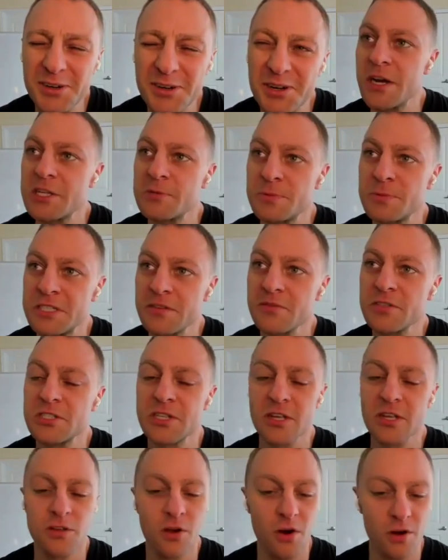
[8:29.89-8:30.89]
When he specifically
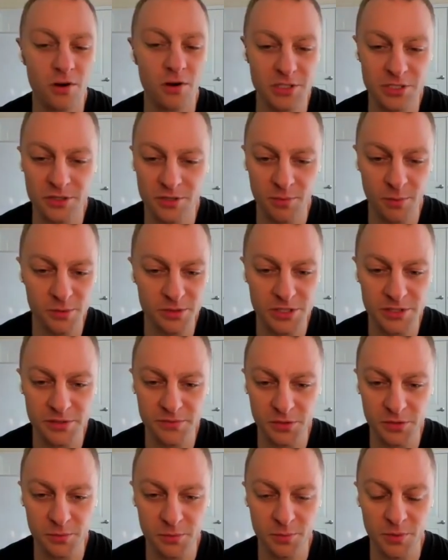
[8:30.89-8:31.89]
said the hardest or most
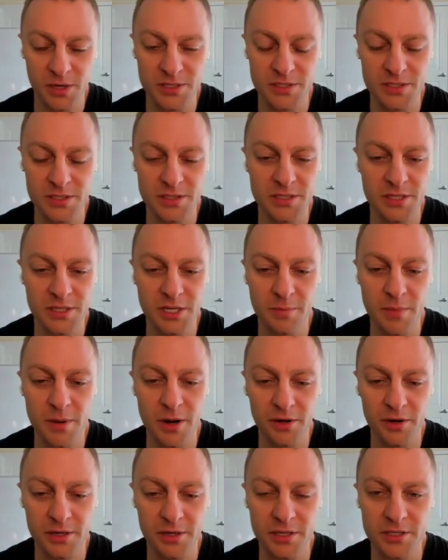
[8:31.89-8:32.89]
difficult presidency in
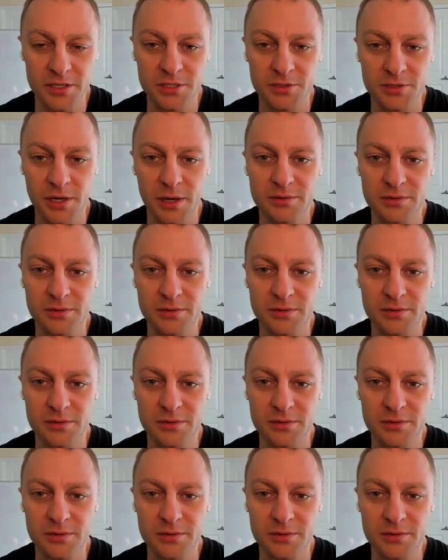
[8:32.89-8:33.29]
American history,